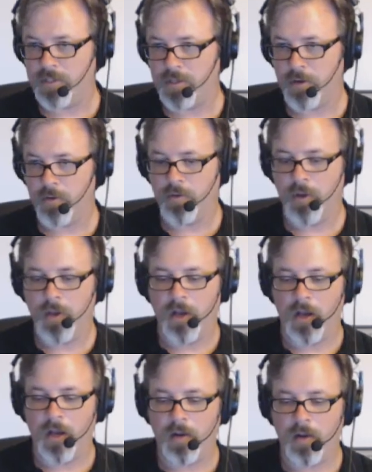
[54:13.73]
So
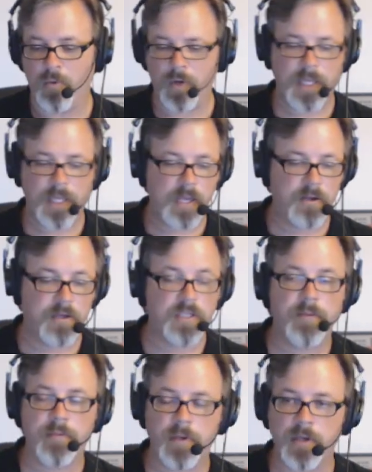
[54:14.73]
uh, we'll get that hooked
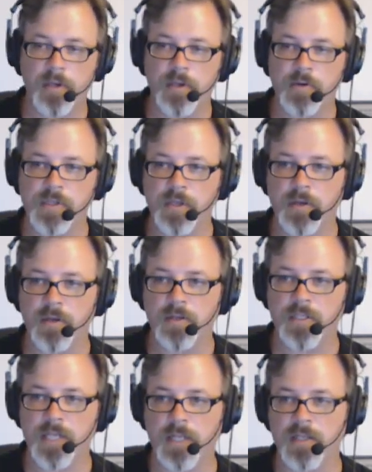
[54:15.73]
up and use the
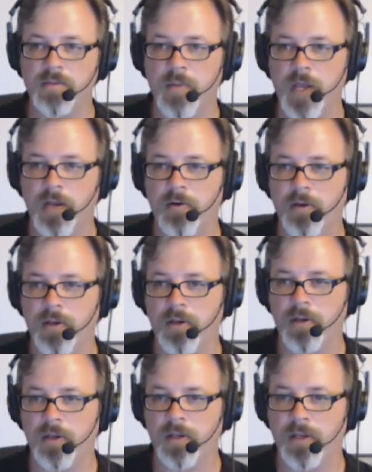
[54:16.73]
setlist maker in
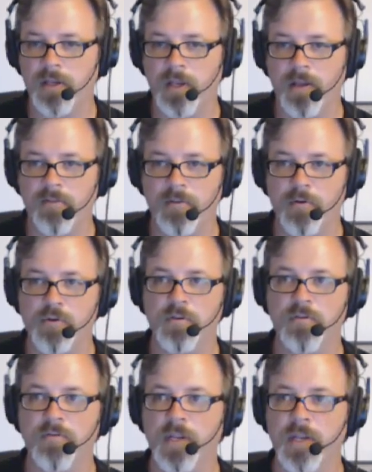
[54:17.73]
a in a
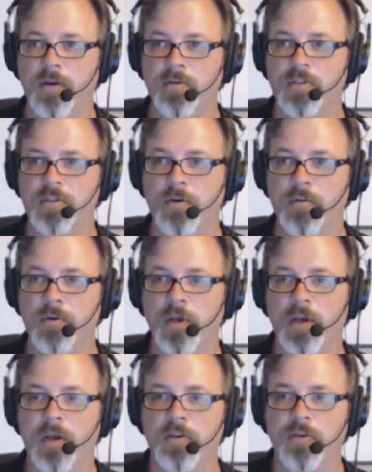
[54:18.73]
future video. So
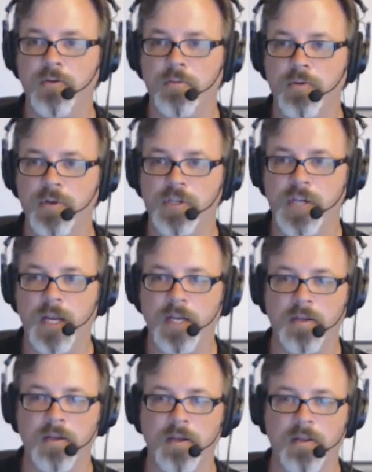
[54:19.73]
do
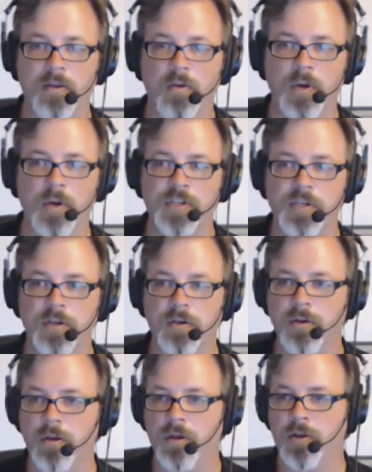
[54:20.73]
appreciate uh, the question,
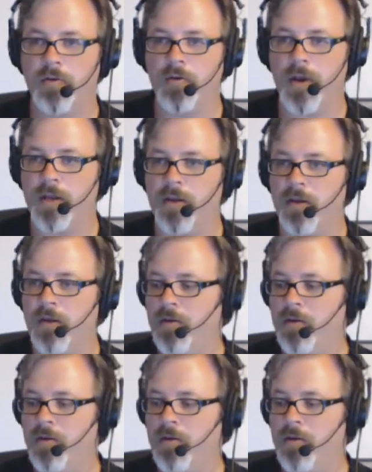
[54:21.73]
Greg.